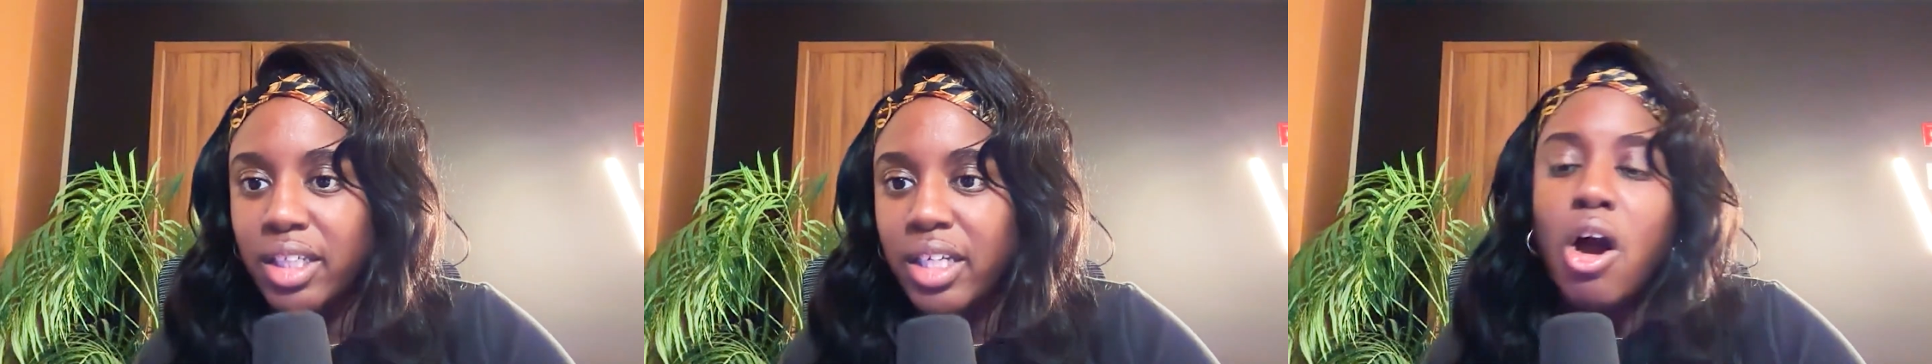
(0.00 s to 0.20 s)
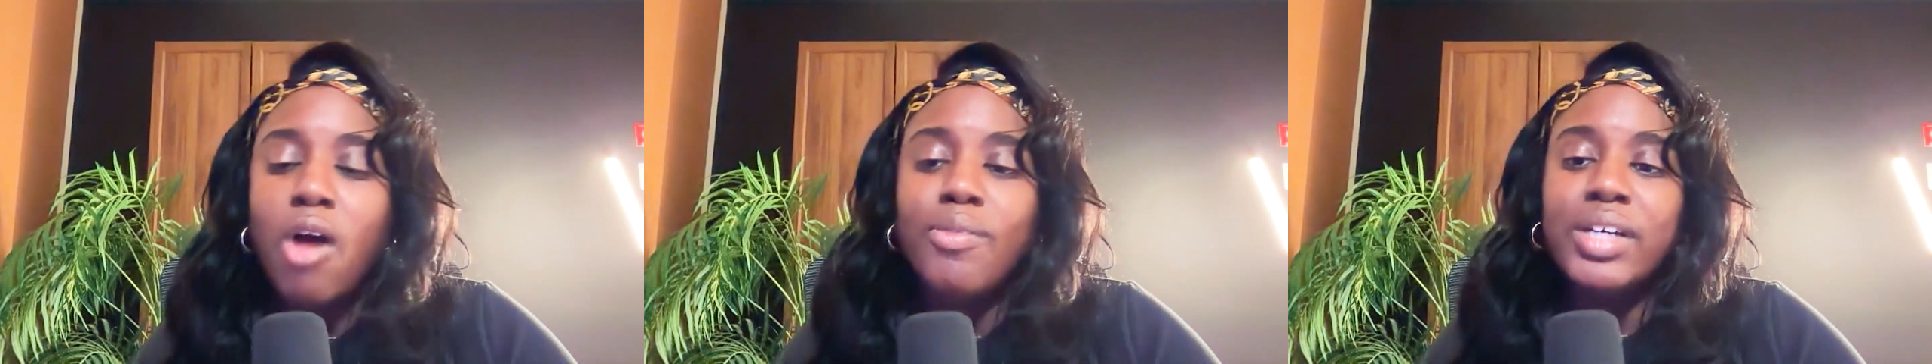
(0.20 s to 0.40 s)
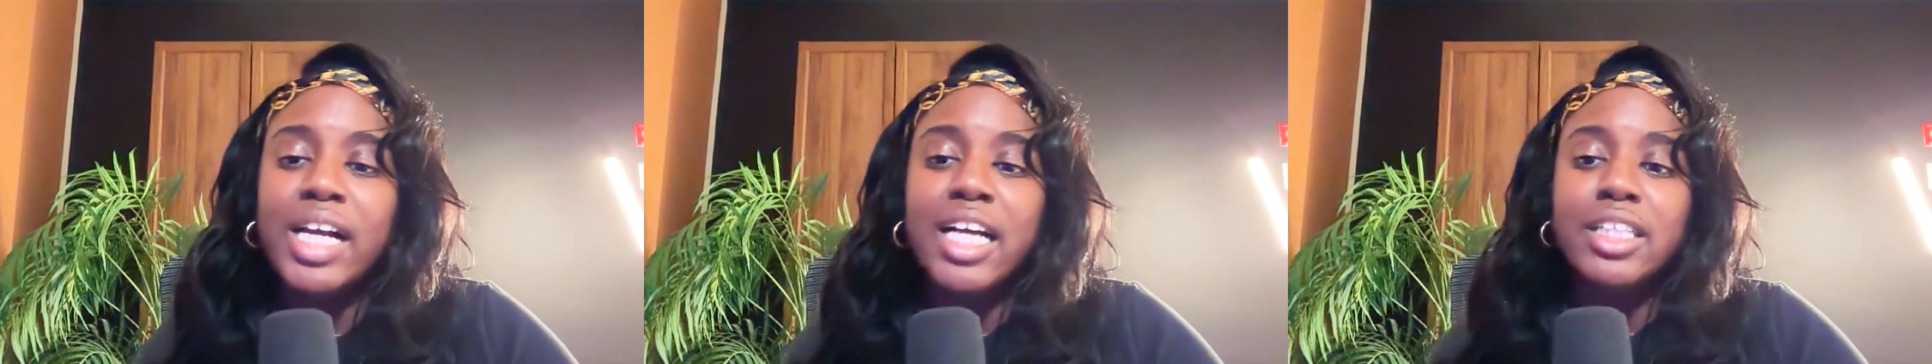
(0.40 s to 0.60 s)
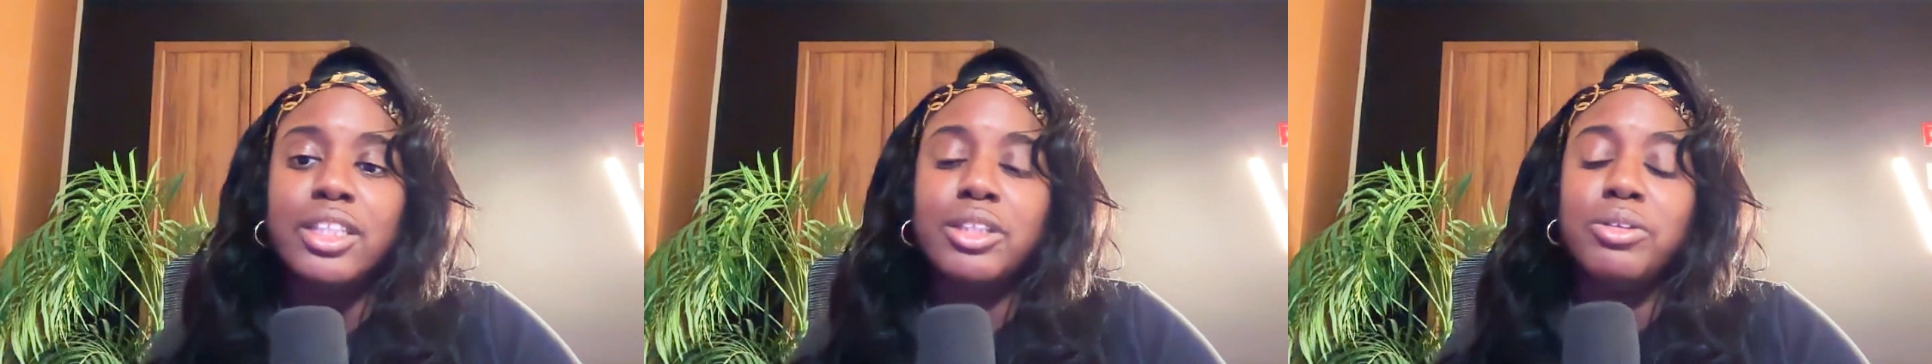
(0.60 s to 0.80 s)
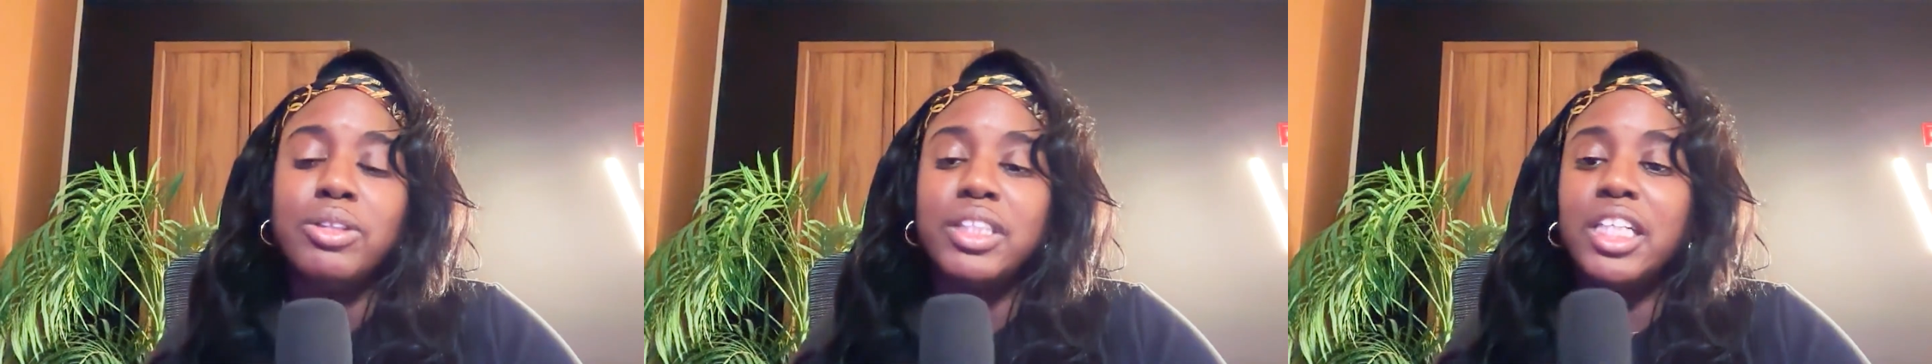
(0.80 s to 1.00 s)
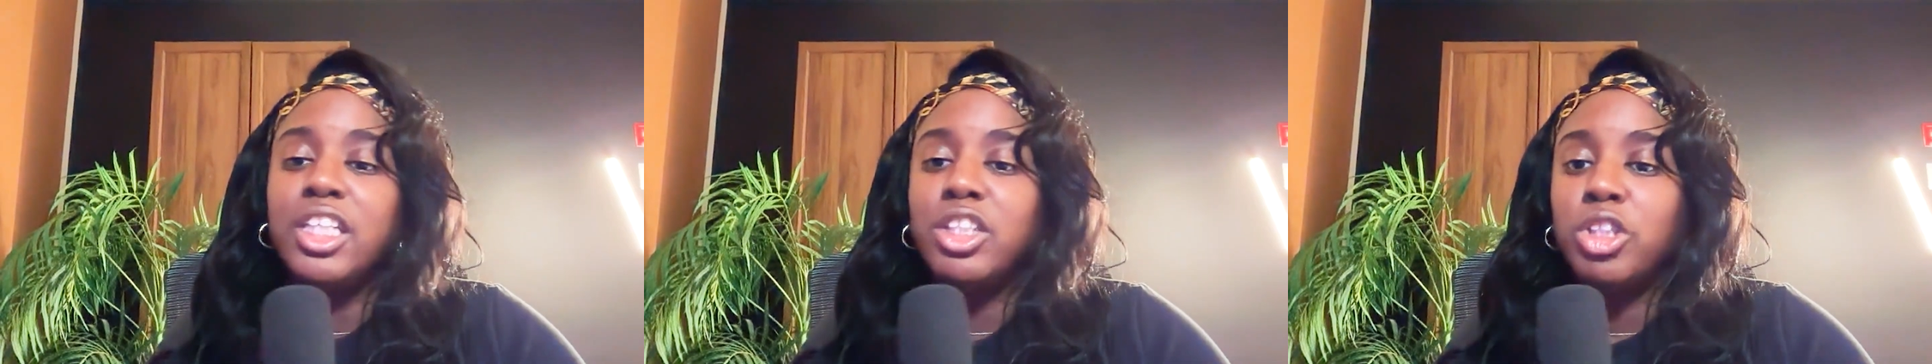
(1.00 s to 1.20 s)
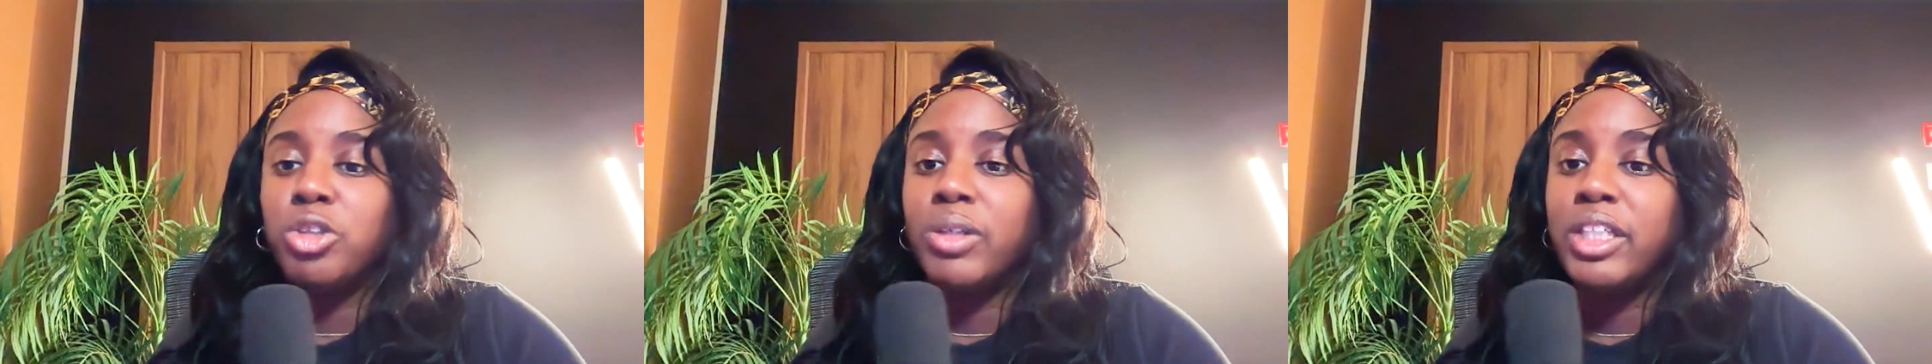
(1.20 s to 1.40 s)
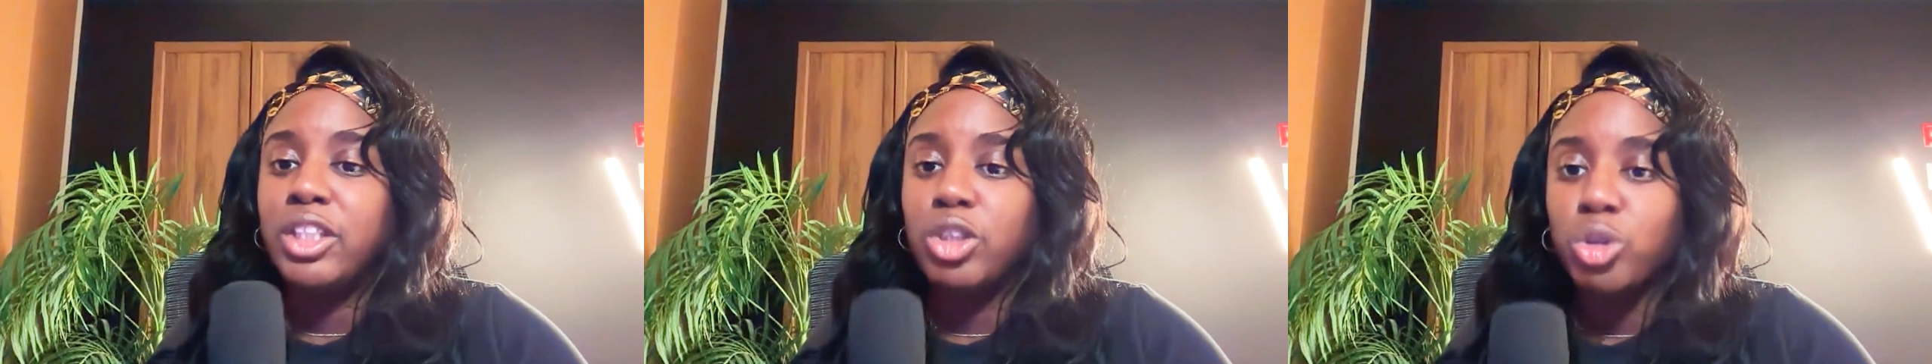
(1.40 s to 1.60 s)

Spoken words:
All we gotta do is integrate your